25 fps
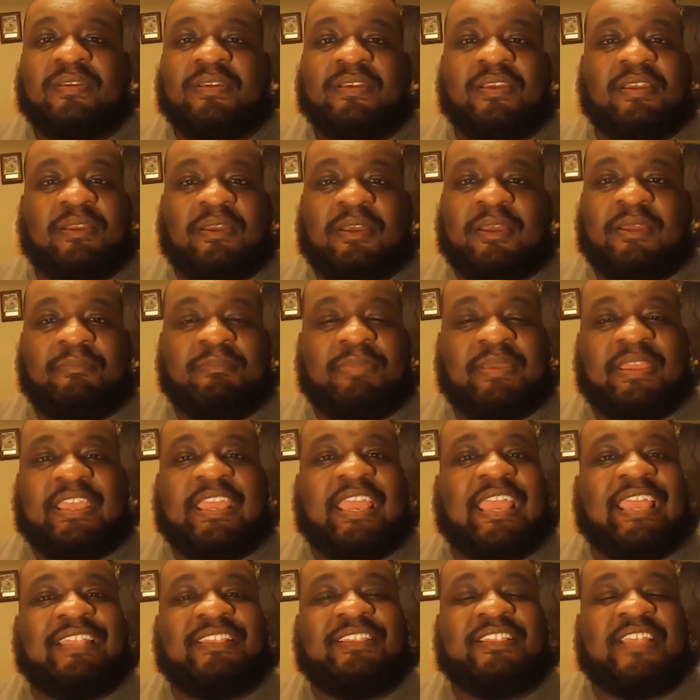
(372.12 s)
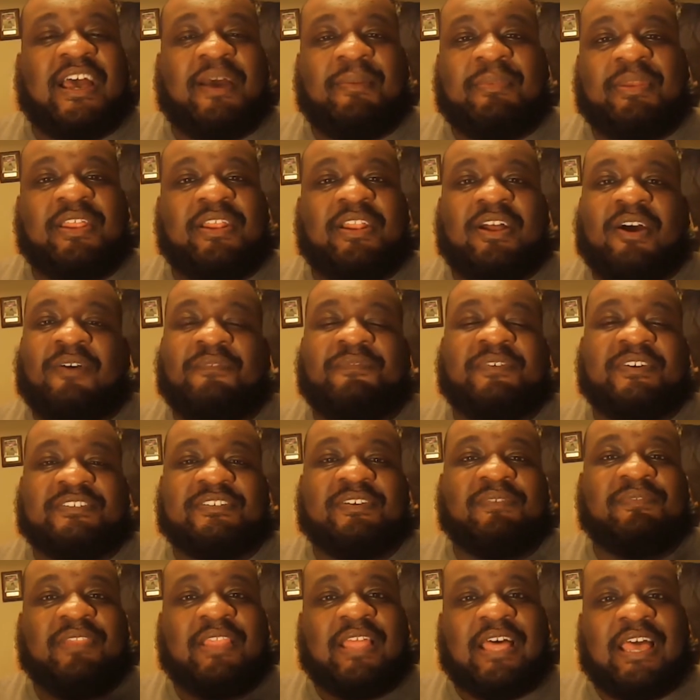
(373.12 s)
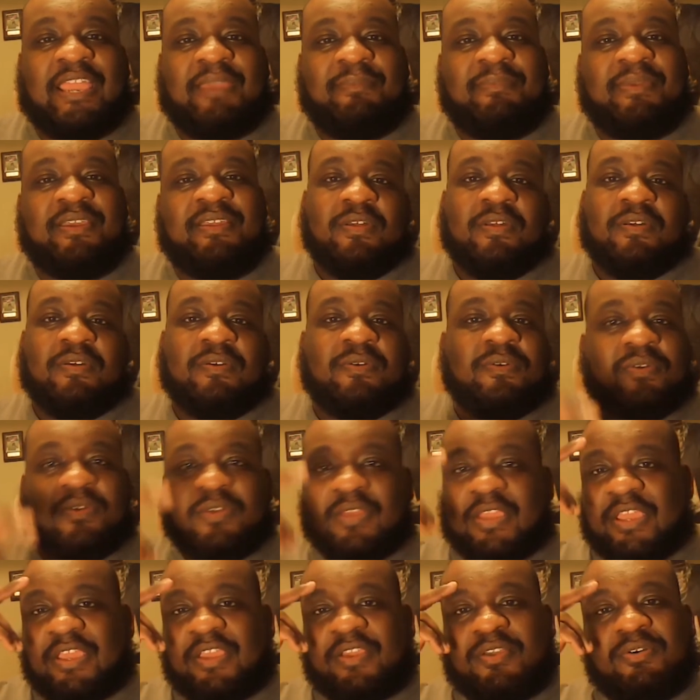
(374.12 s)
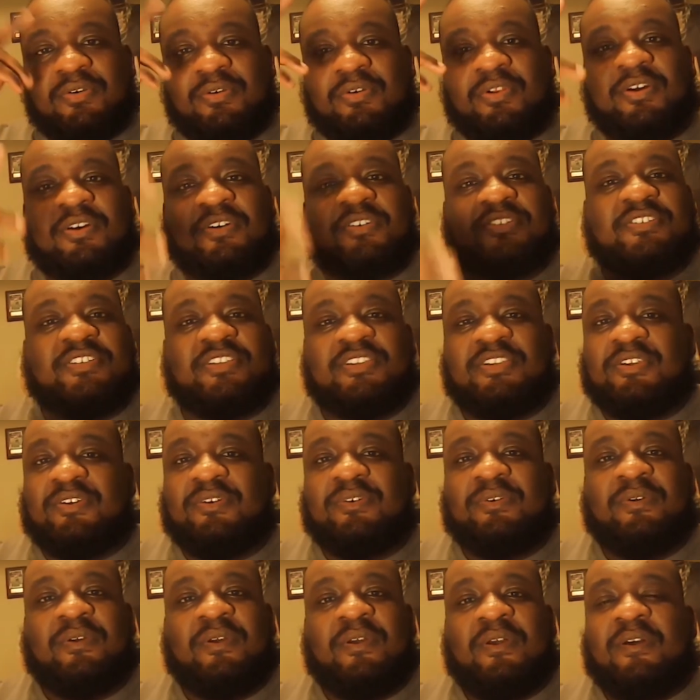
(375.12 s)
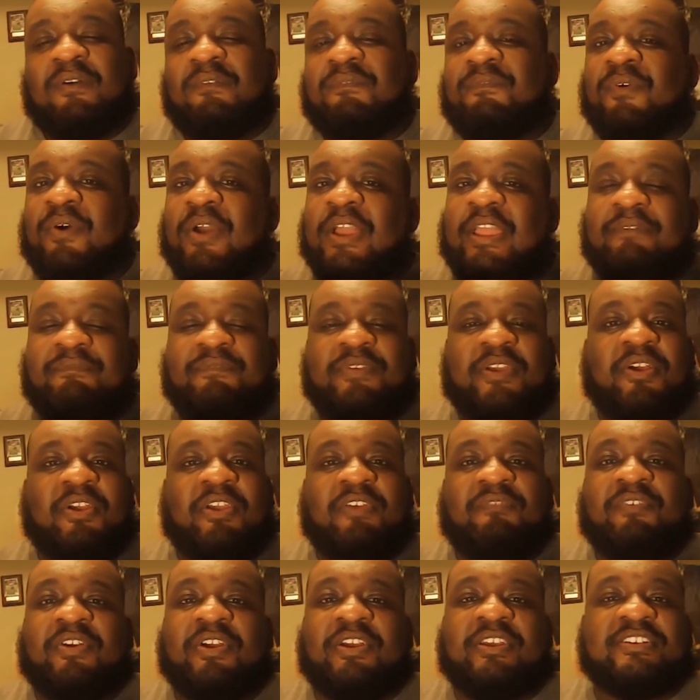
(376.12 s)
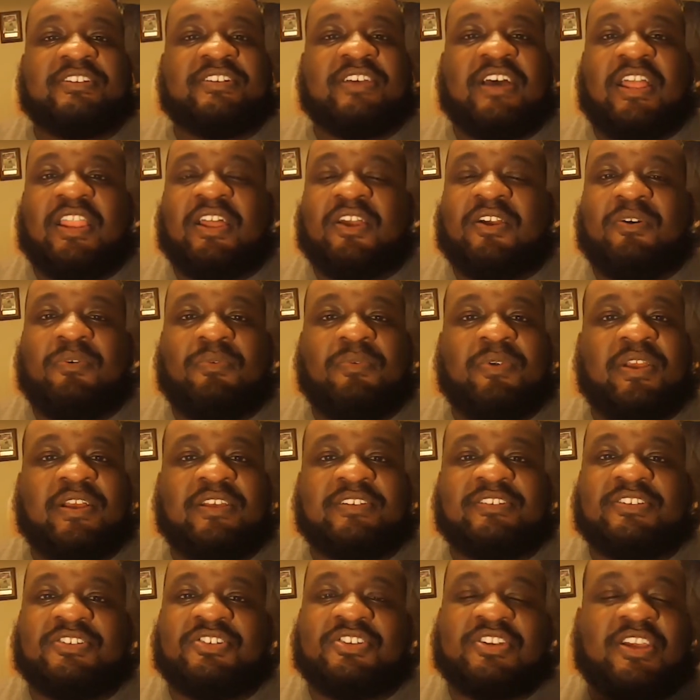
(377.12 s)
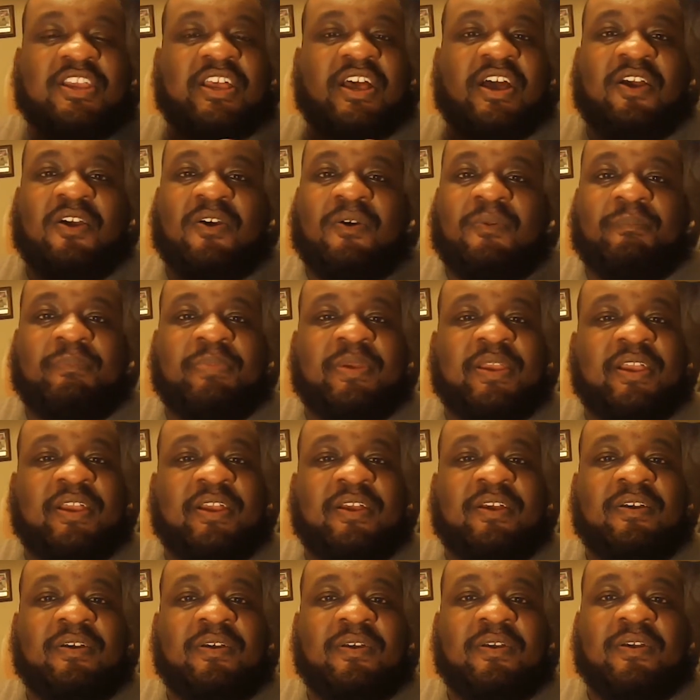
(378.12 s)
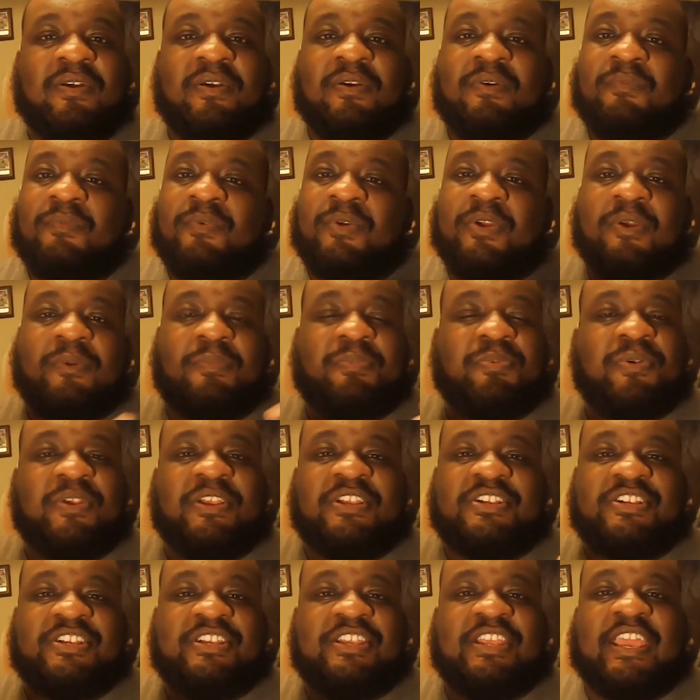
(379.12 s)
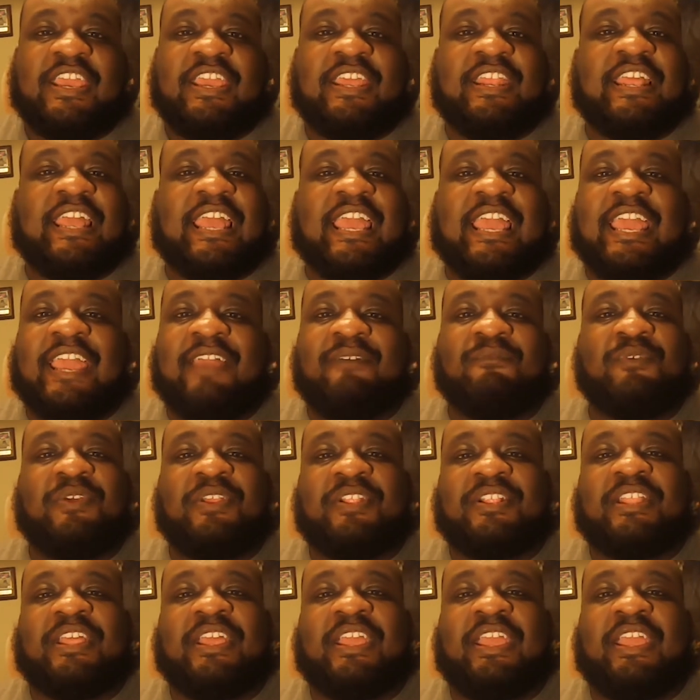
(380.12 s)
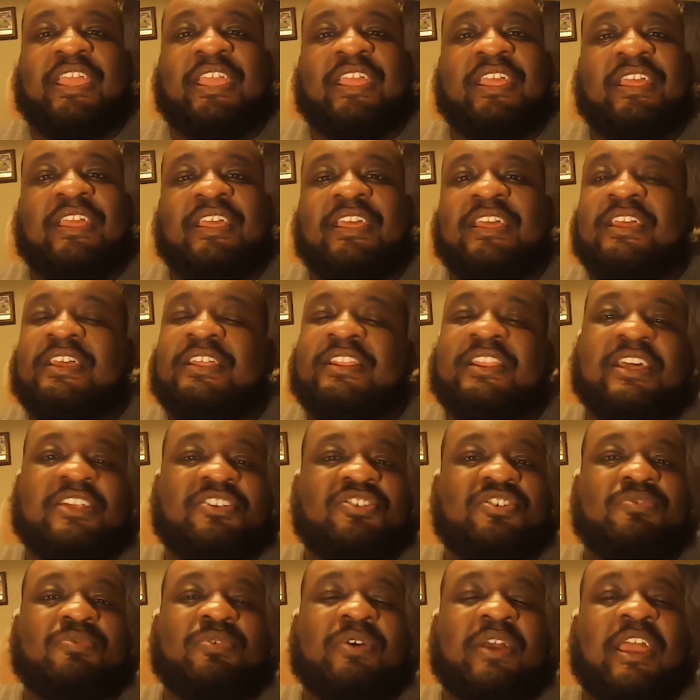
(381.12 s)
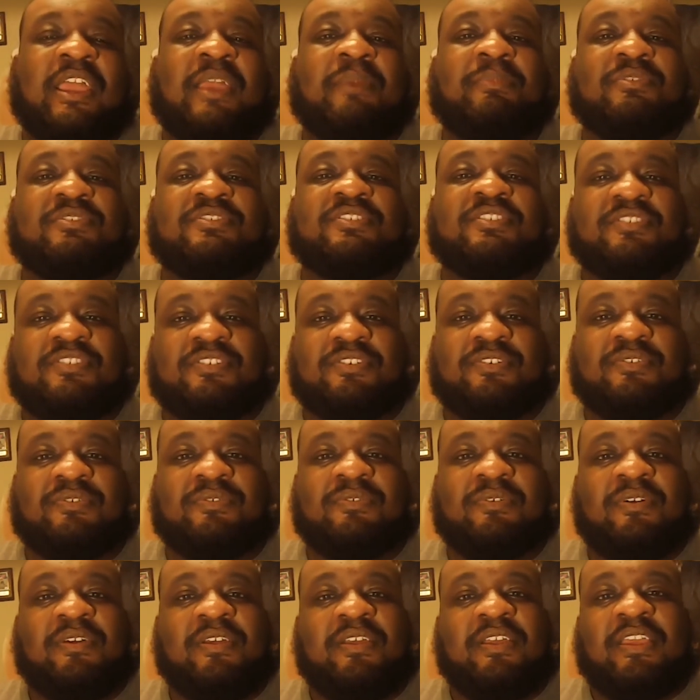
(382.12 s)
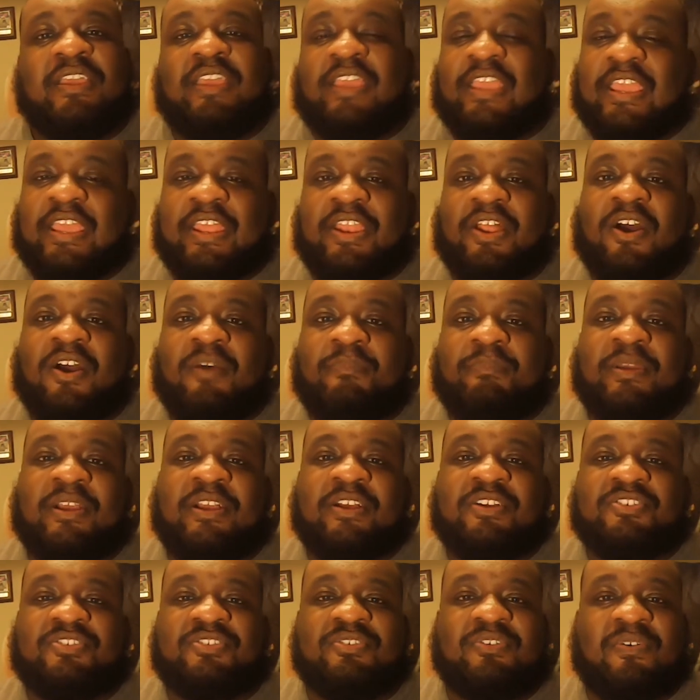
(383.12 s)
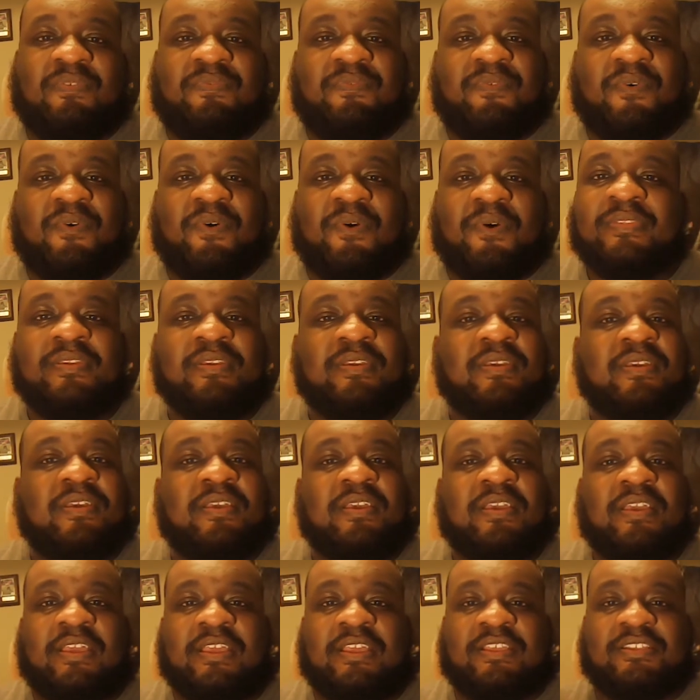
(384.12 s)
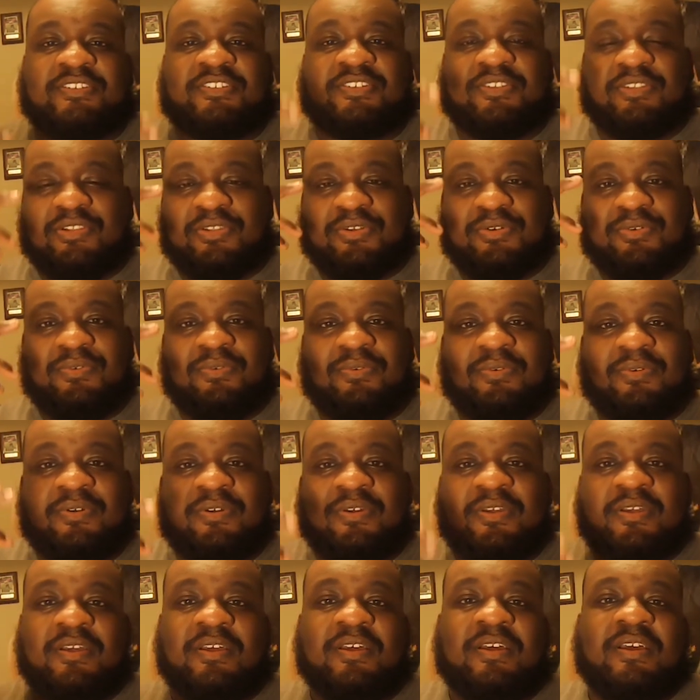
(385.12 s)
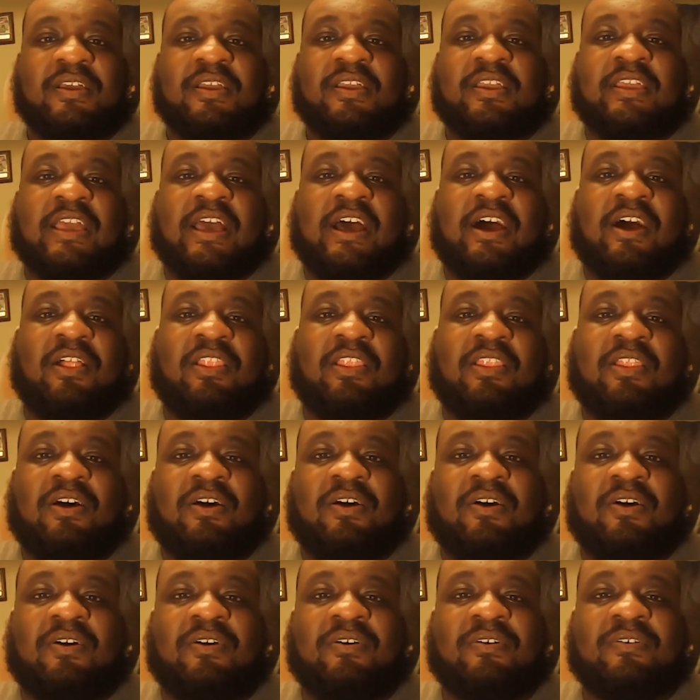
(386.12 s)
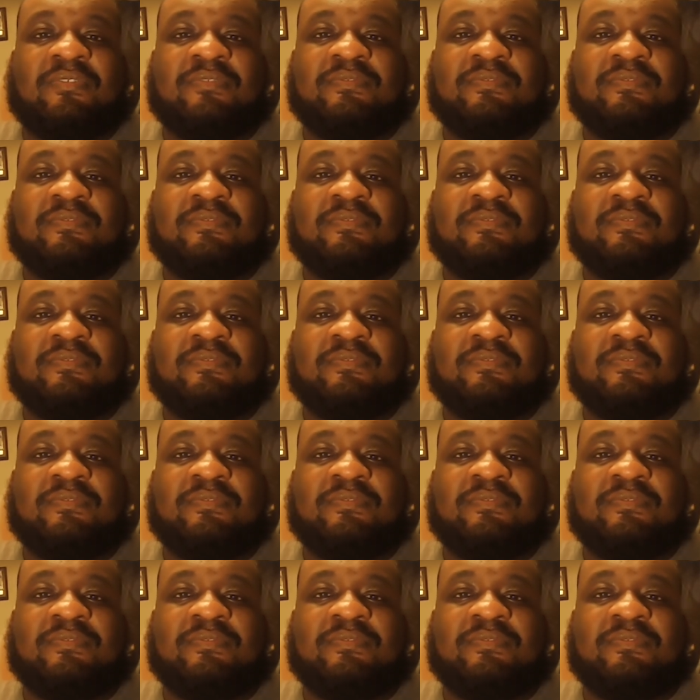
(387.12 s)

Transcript: and be a dominant offensive lineman. And kudos to you for a very, very solid career as a Chicago Bear. We appreciate everything that you were able to do in our Bears uniform, and salute Kyle Long